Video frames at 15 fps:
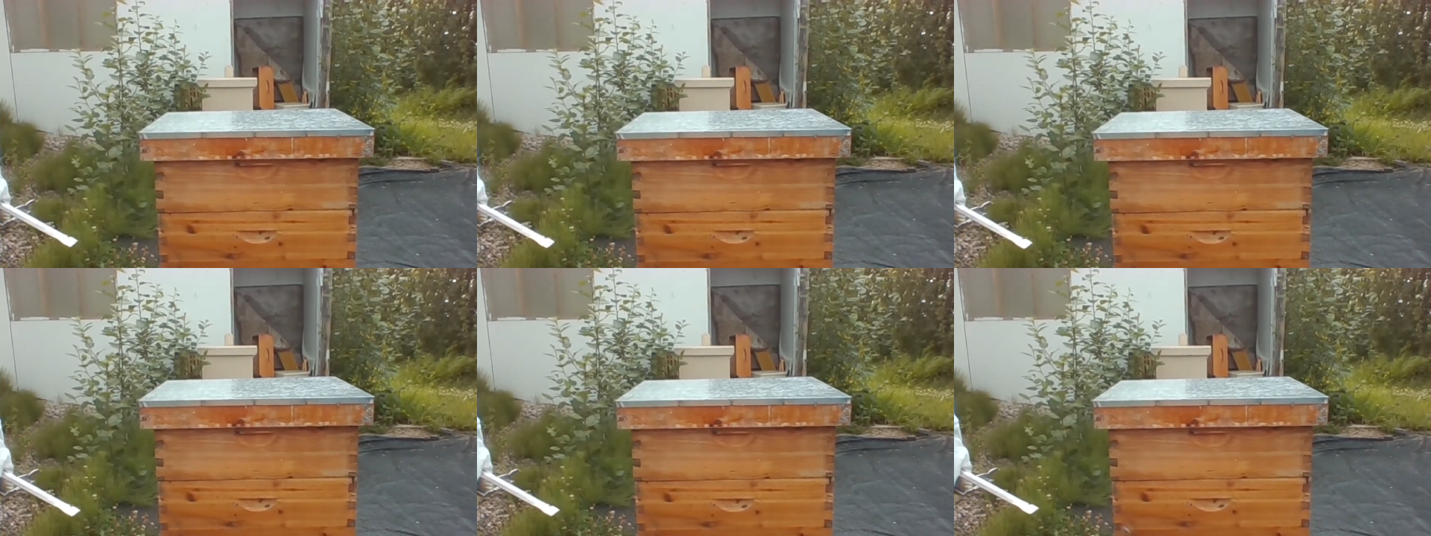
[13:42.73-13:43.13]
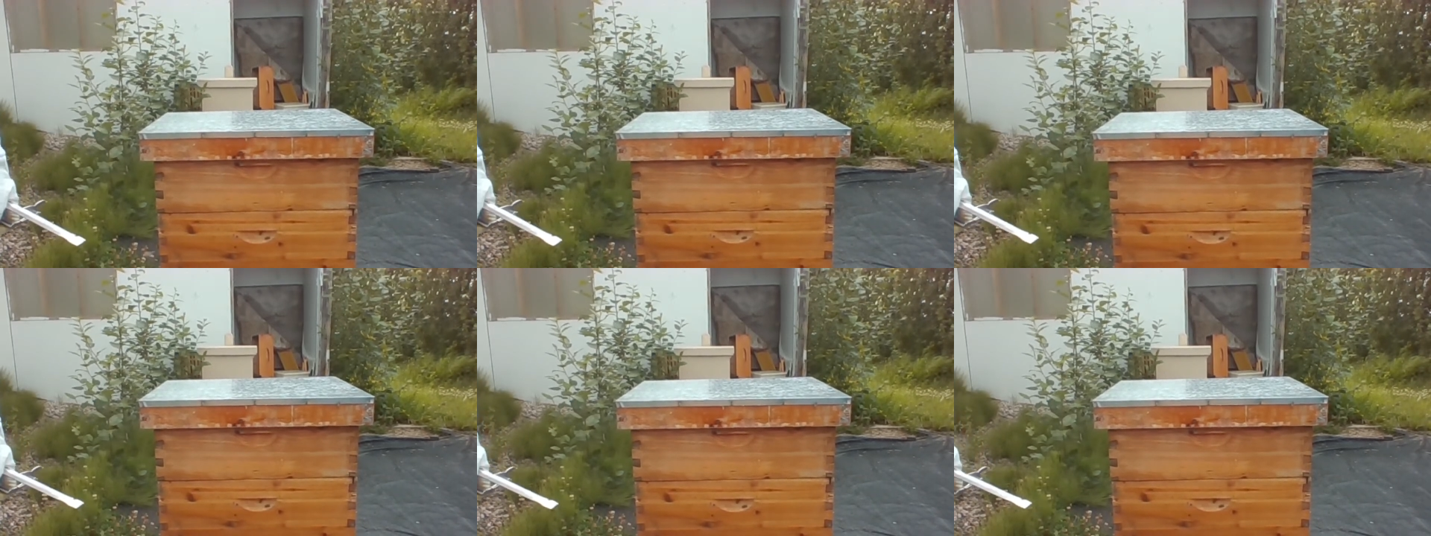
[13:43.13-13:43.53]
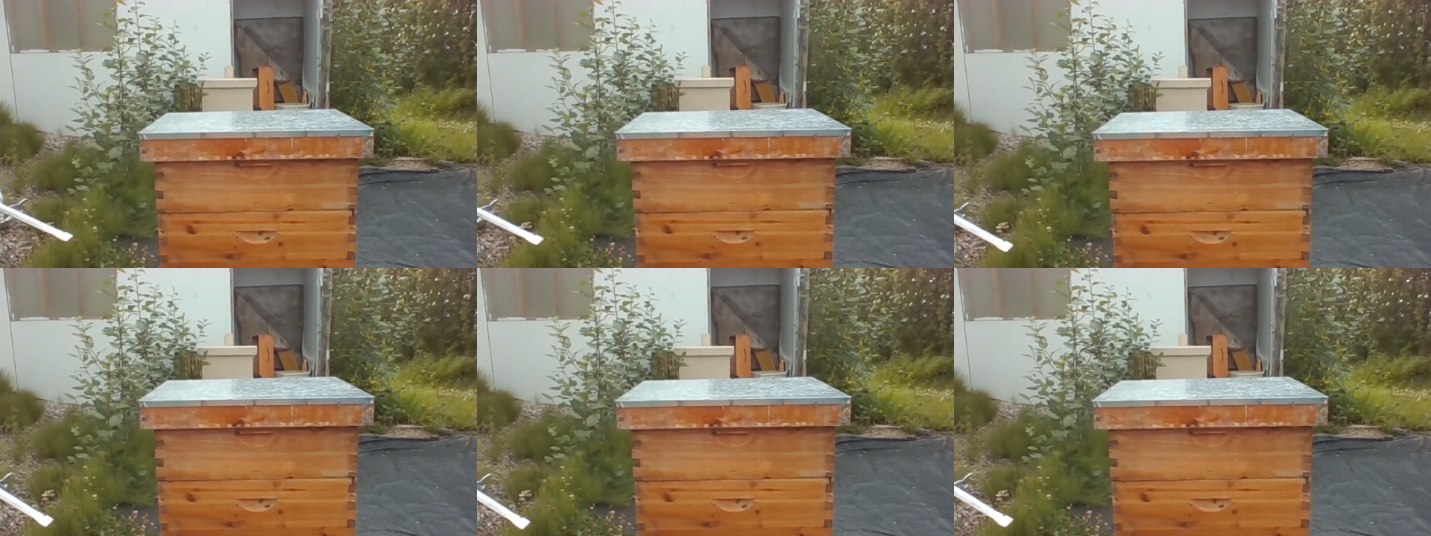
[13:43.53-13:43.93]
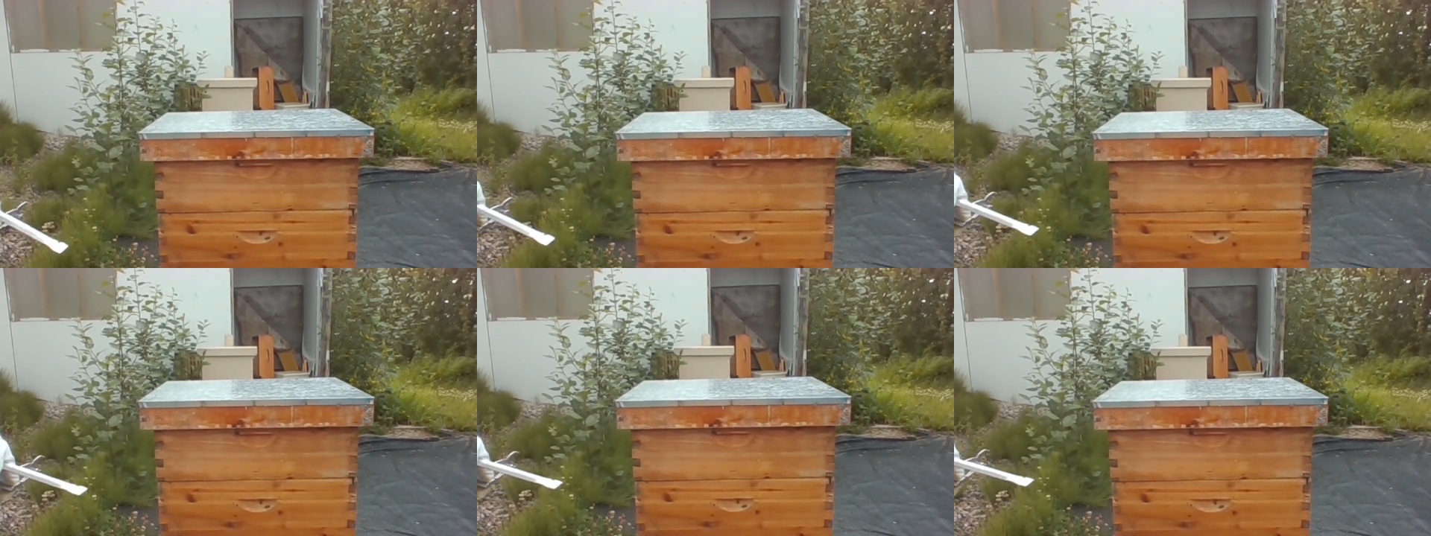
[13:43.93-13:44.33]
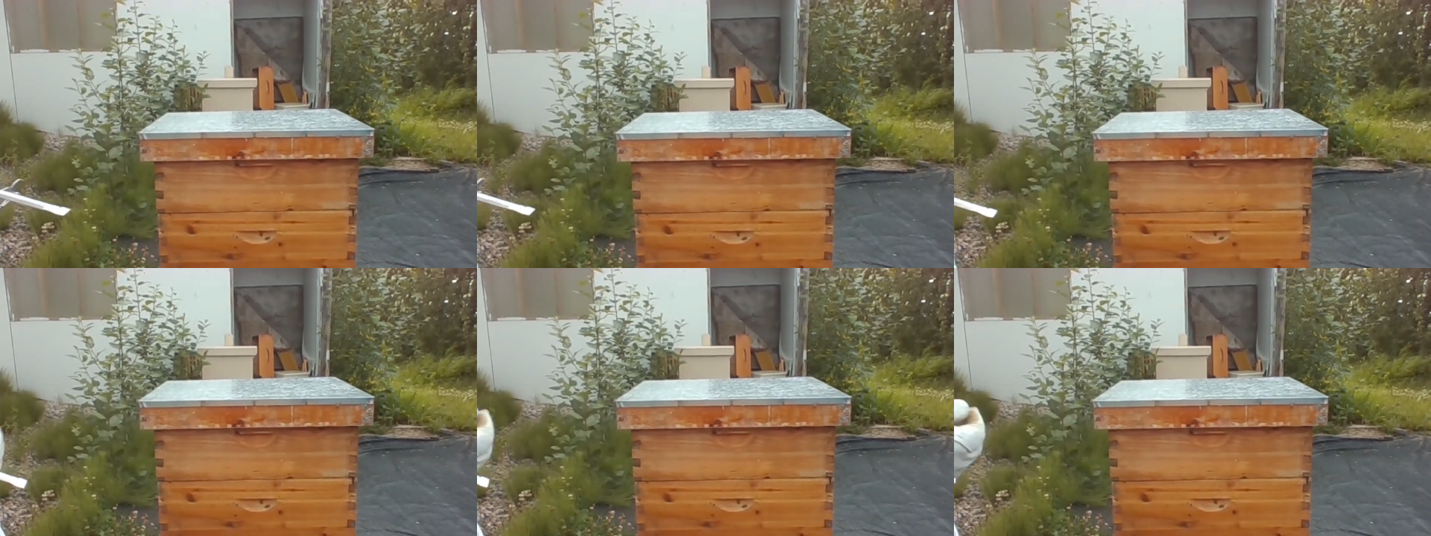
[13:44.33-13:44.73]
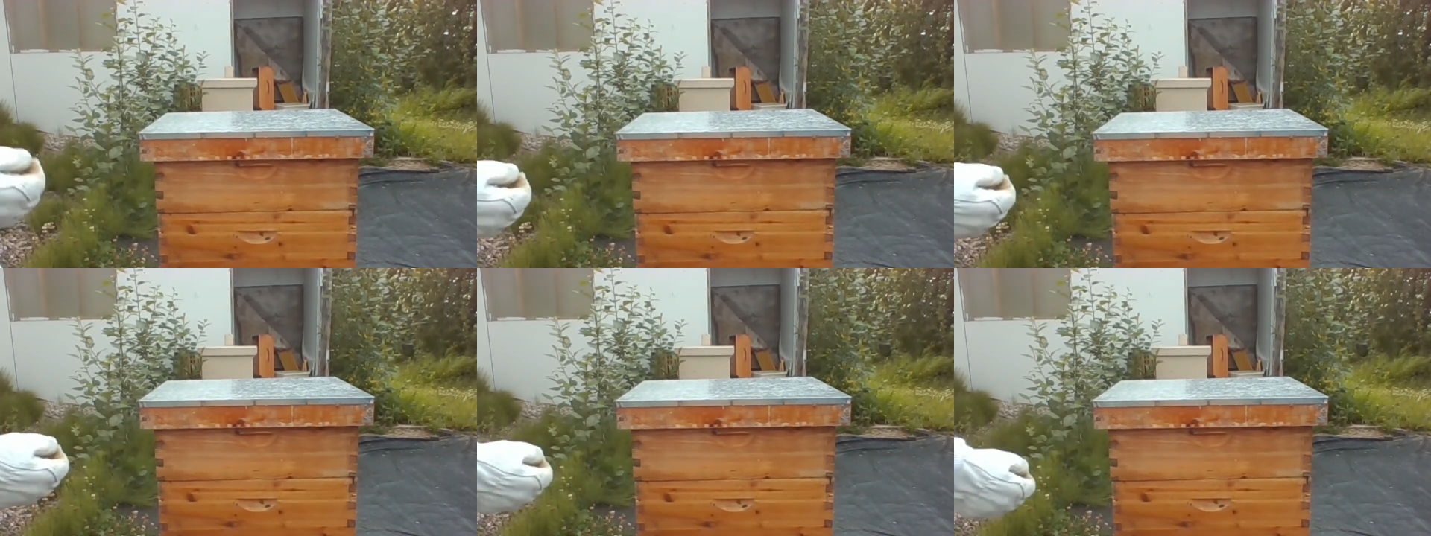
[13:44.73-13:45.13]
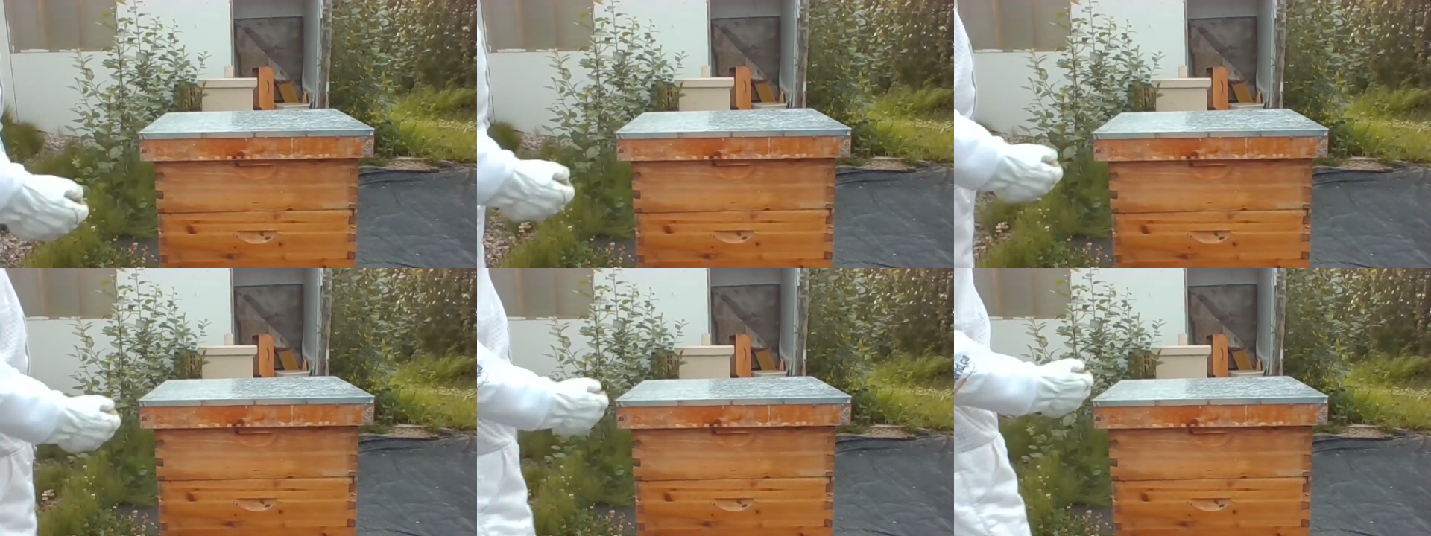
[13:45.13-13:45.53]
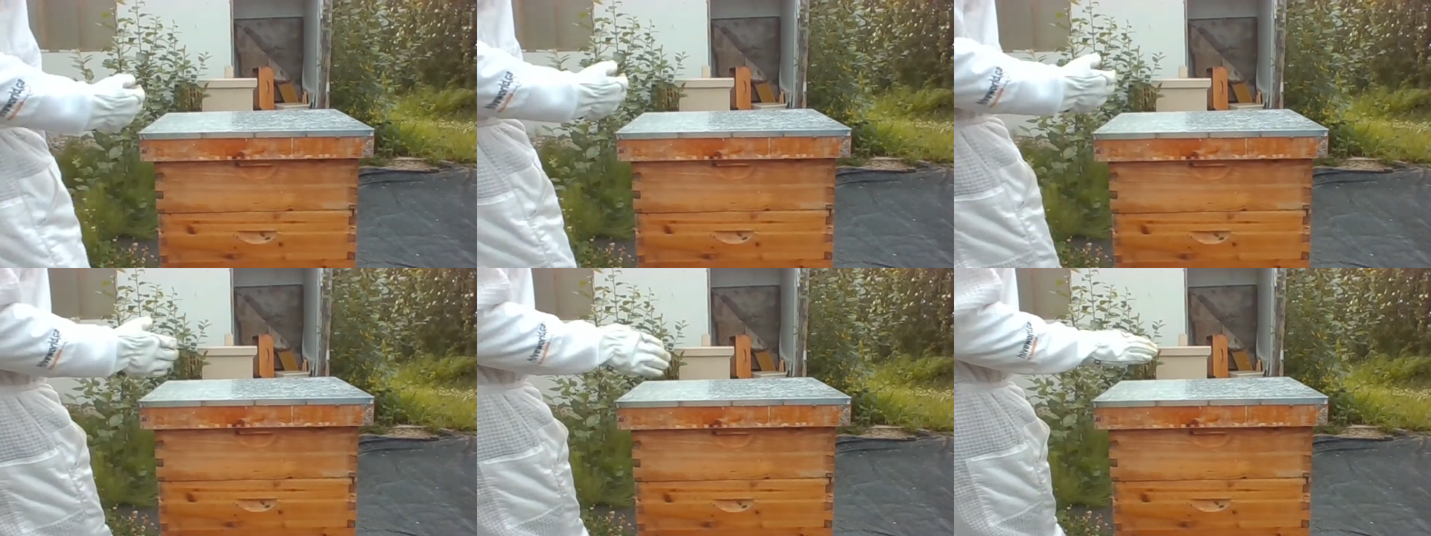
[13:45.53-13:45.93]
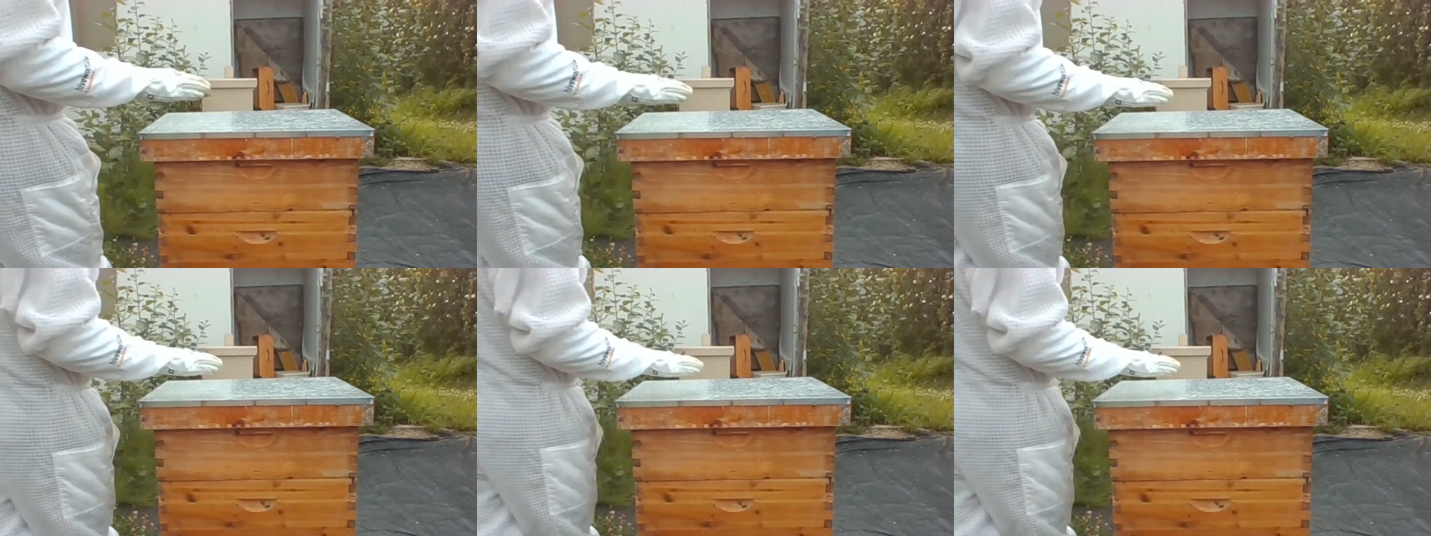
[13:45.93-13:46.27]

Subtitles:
(no speaker visible)